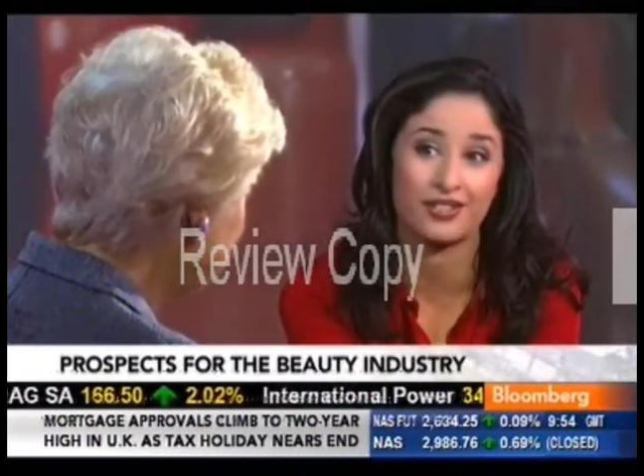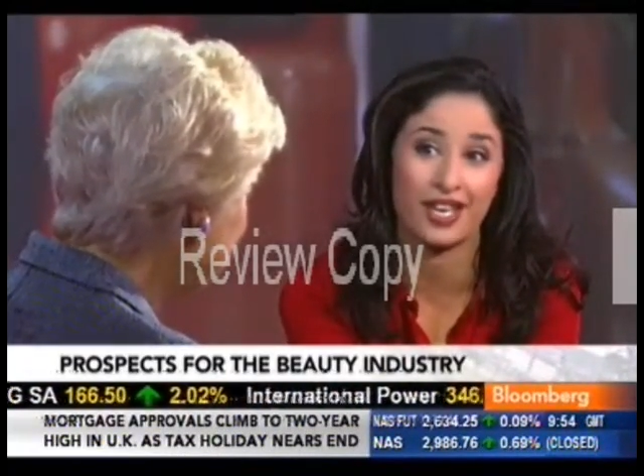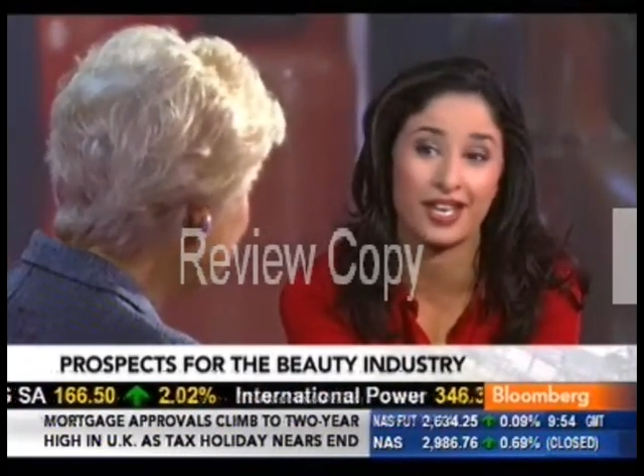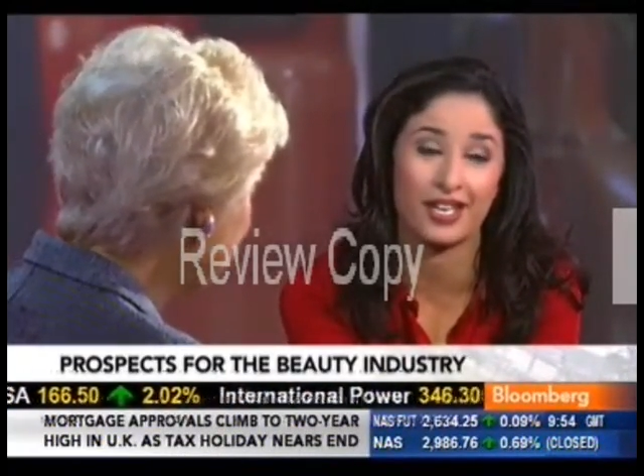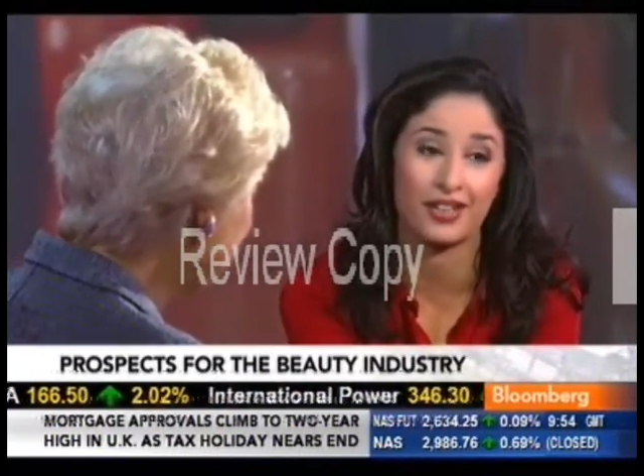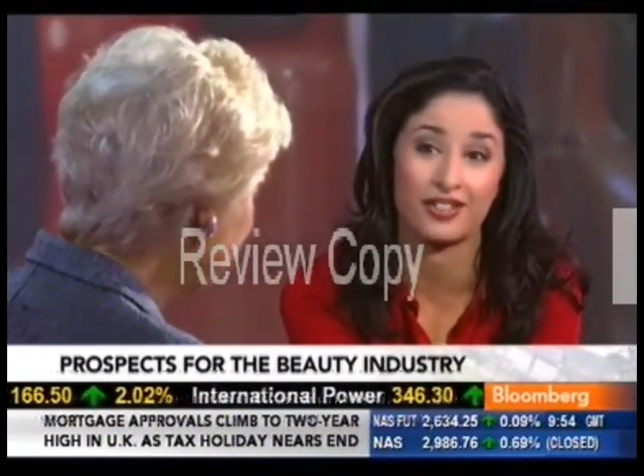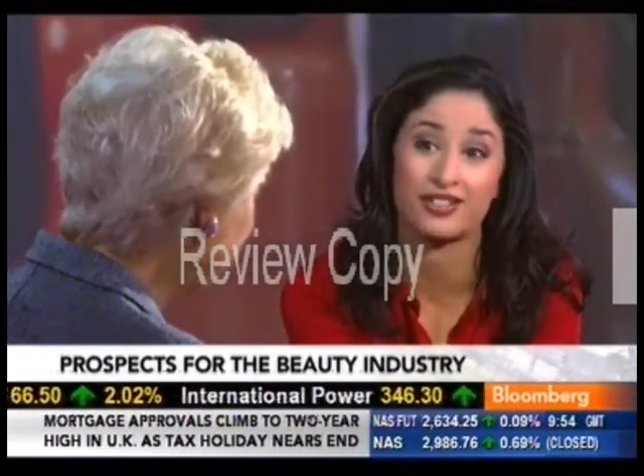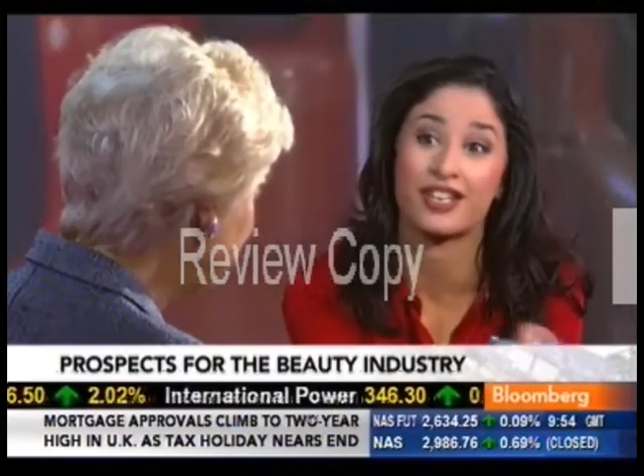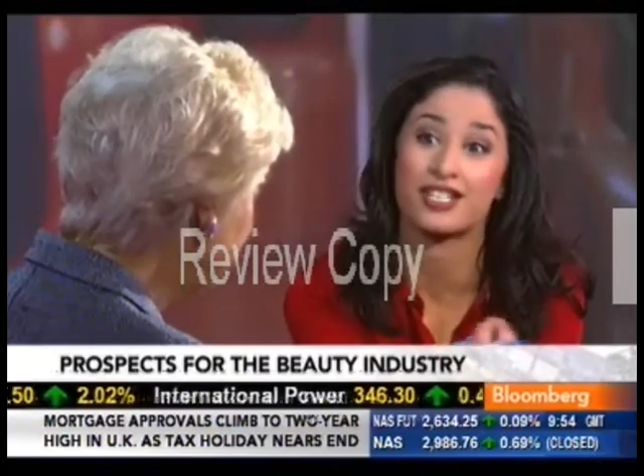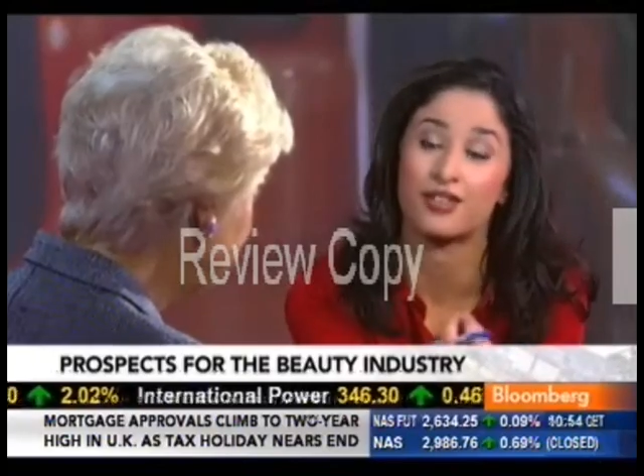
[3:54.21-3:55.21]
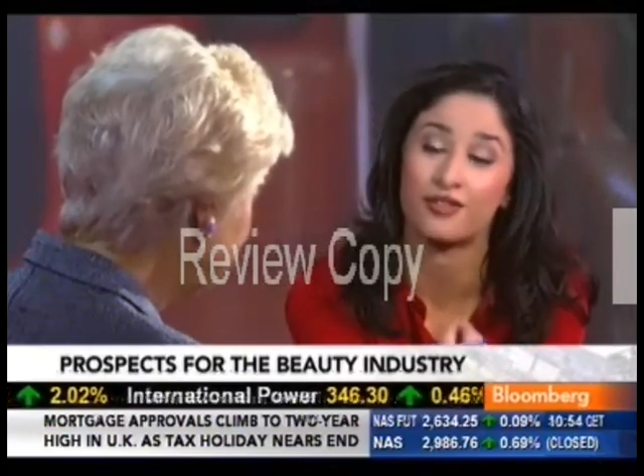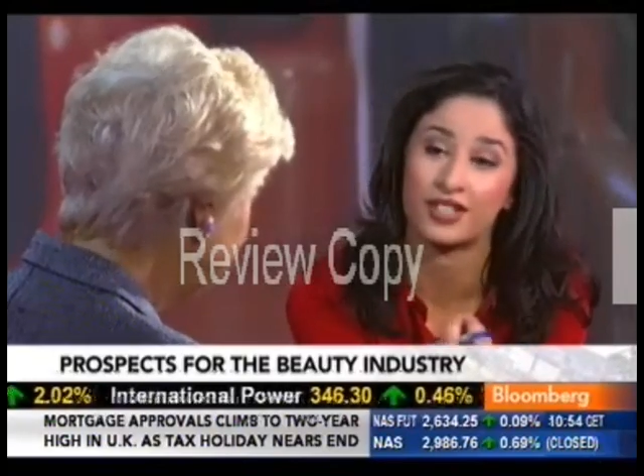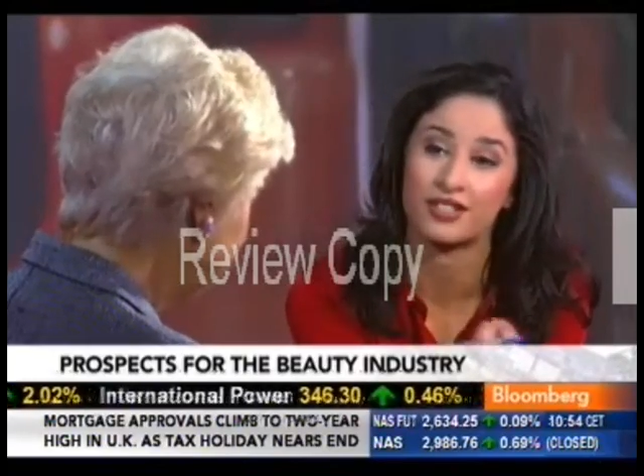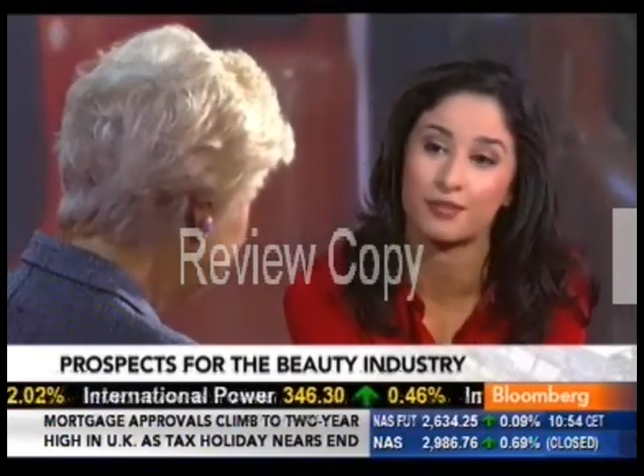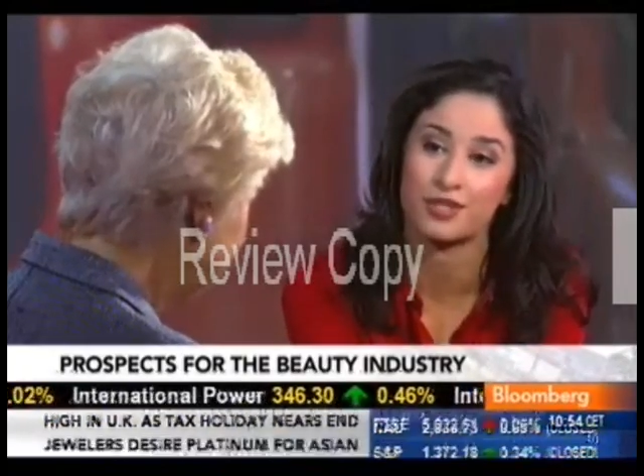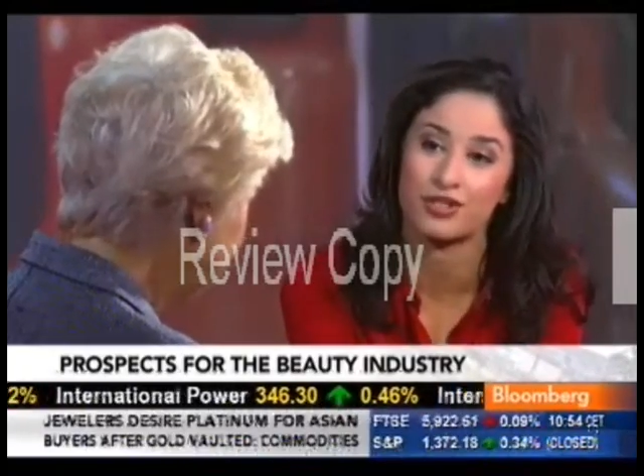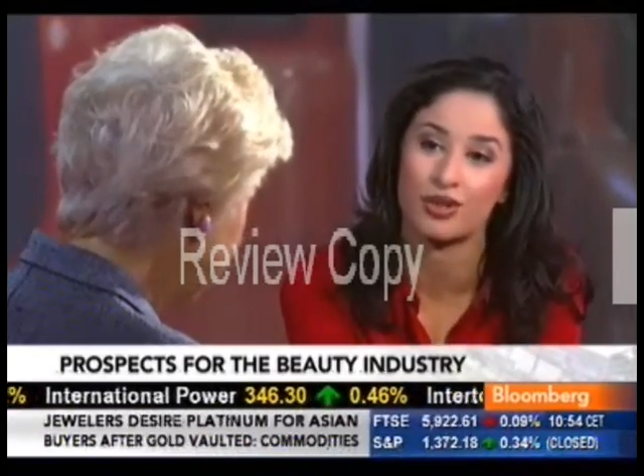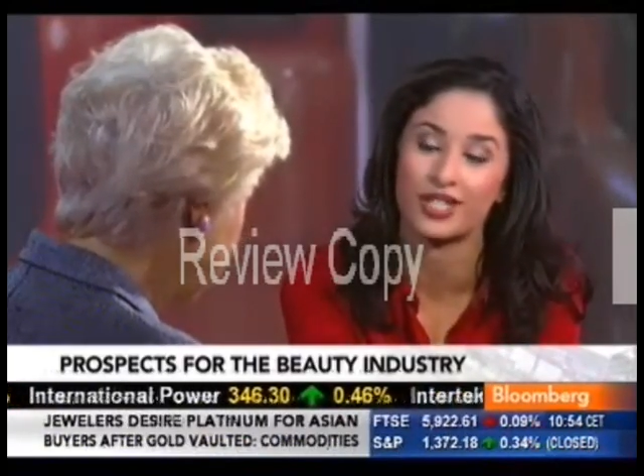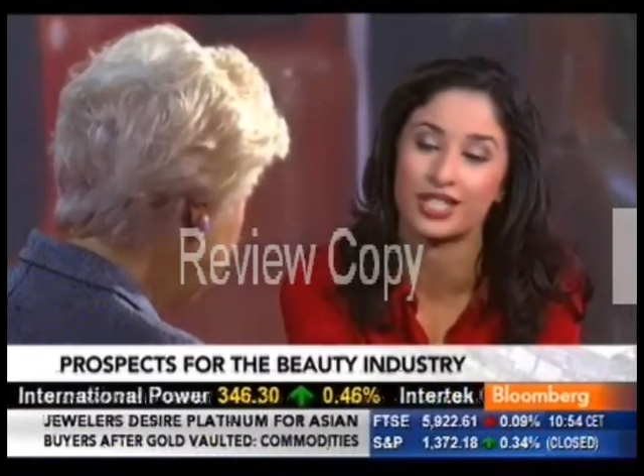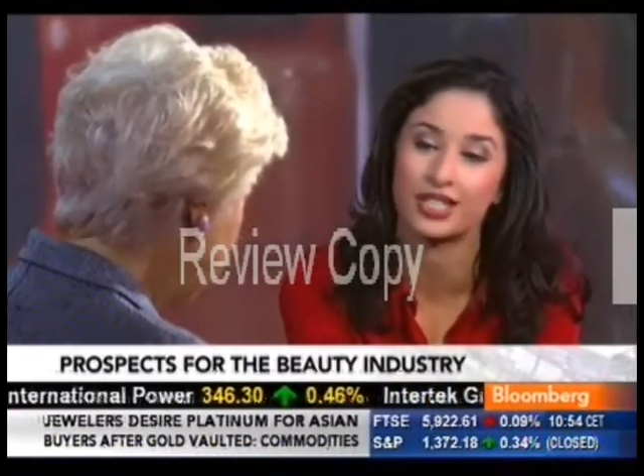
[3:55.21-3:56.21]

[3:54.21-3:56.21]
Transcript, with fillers: say, uh, the scientific substance of it?